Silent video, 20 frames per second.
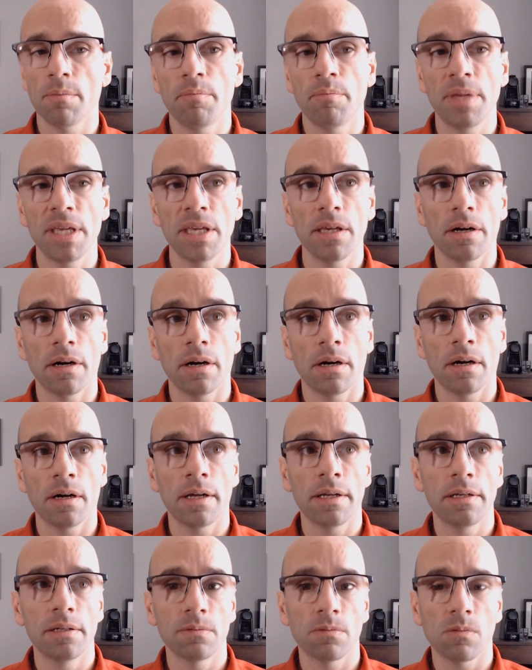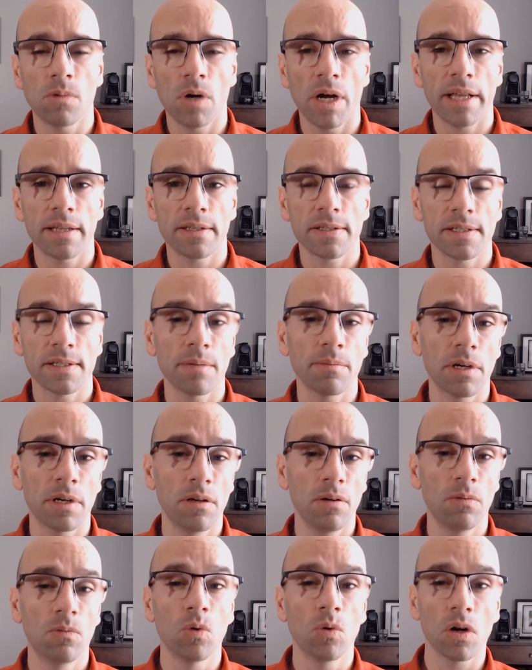beyond what someone
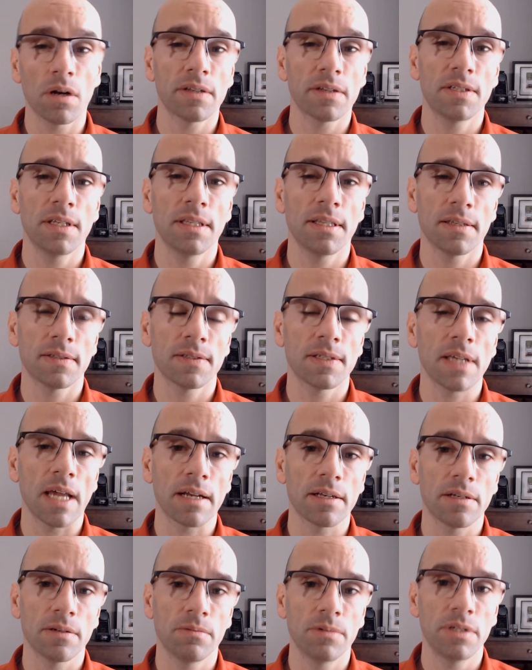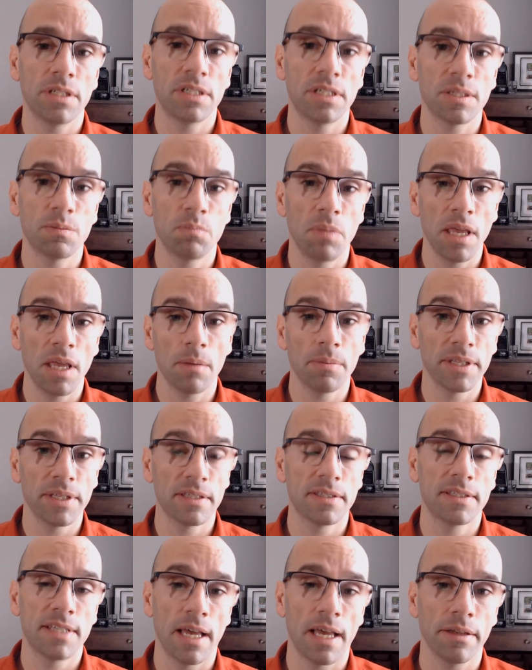who works in the sector would just be able to
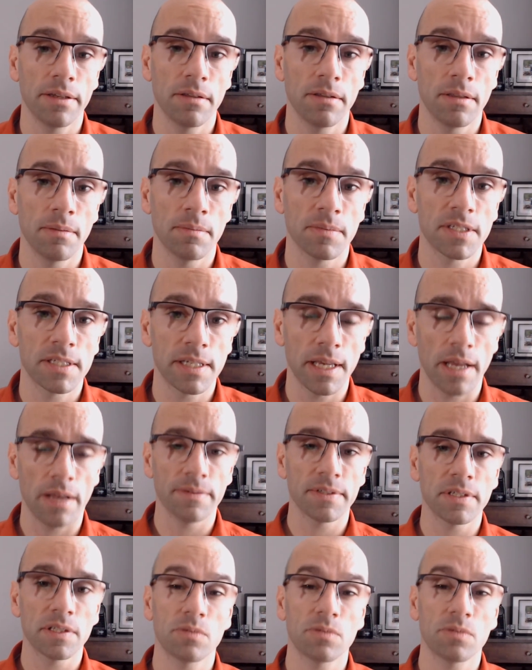tell you themselves.